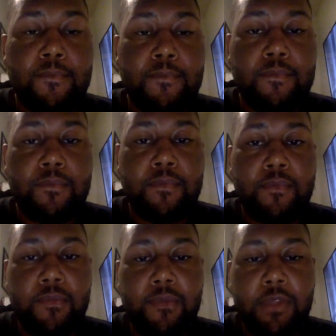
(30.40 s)

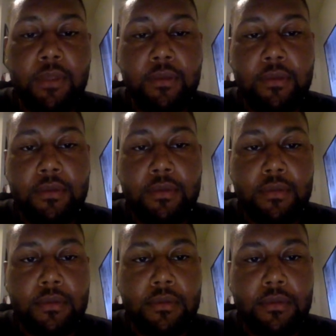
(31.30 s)

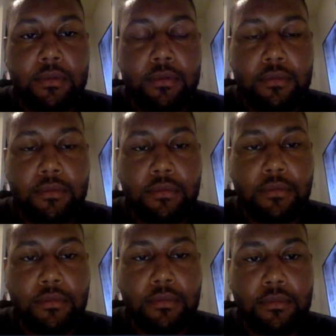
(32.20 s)

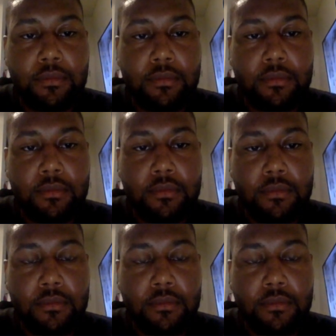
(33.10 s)
The person shown says nothing.